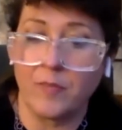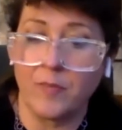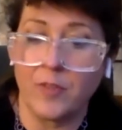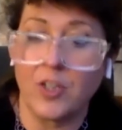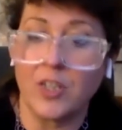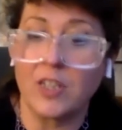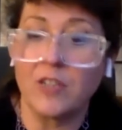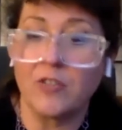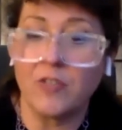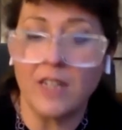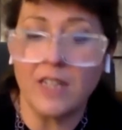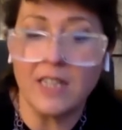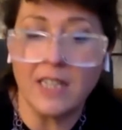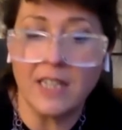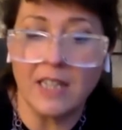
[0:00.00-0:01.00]
She's
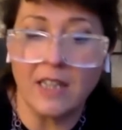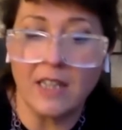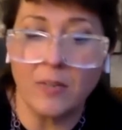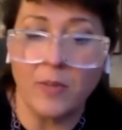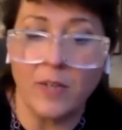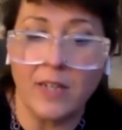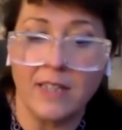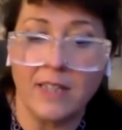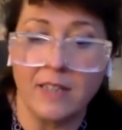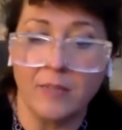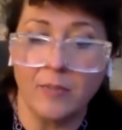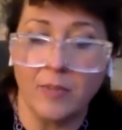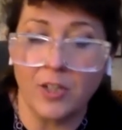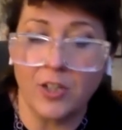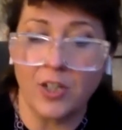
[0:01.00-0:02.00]
interested in the ways in
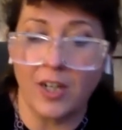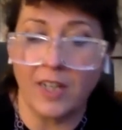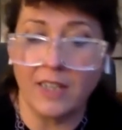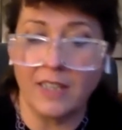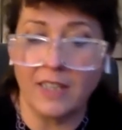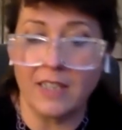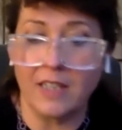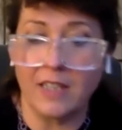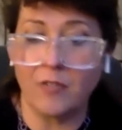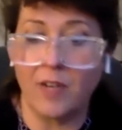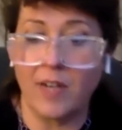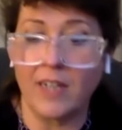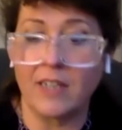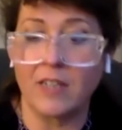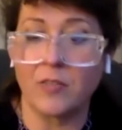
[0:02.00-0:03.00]
which artists and
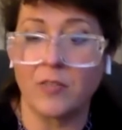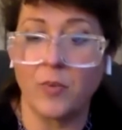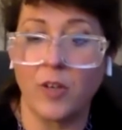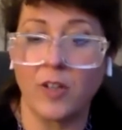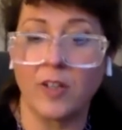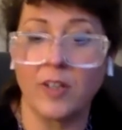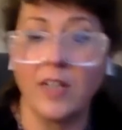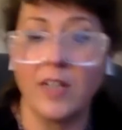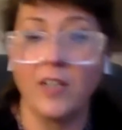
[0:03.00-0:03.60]
writers work